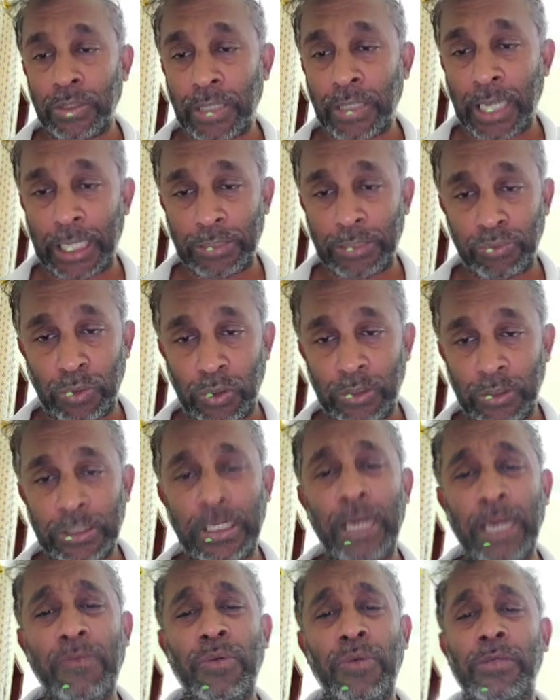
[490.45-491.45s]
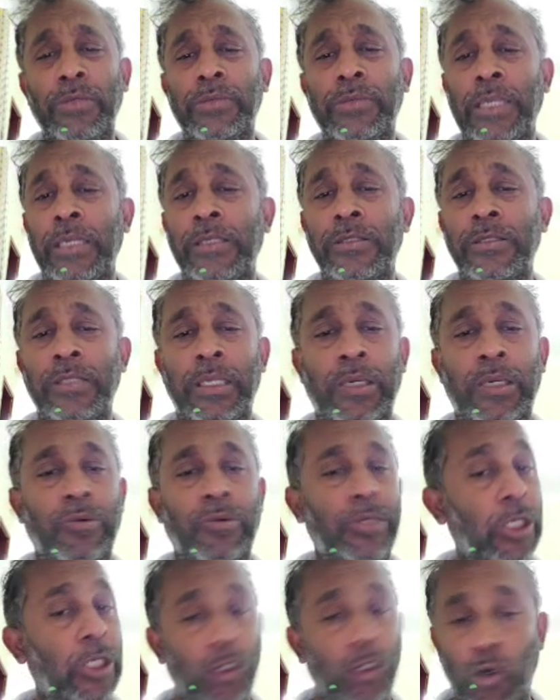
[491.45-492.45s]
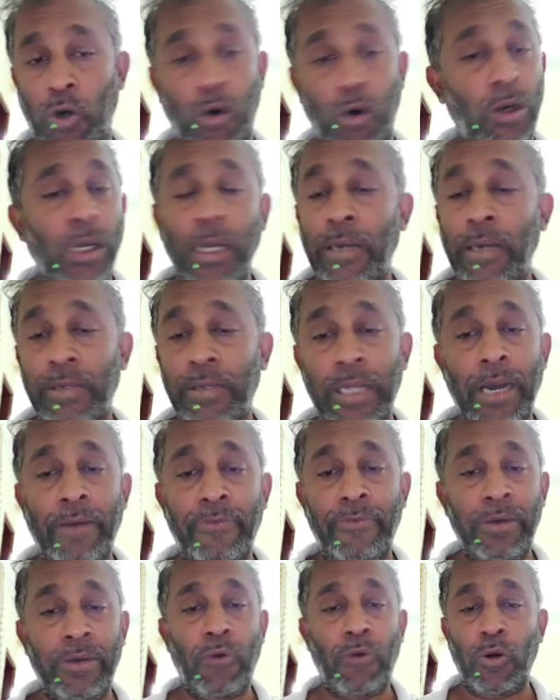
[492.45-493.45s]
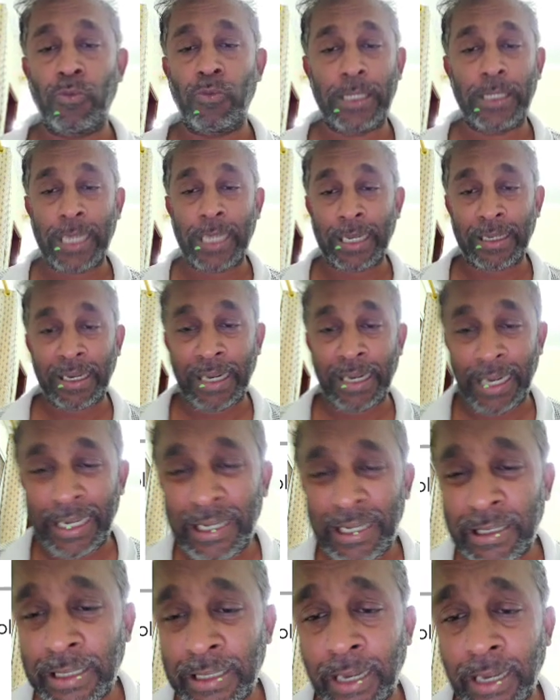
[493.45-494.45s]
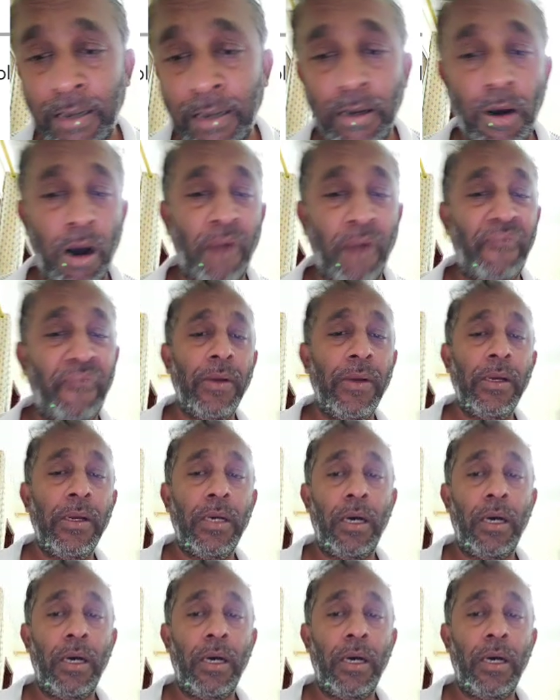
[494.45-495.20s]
of cash flow. Statement of changes in equity, no, there we won't be taking anything of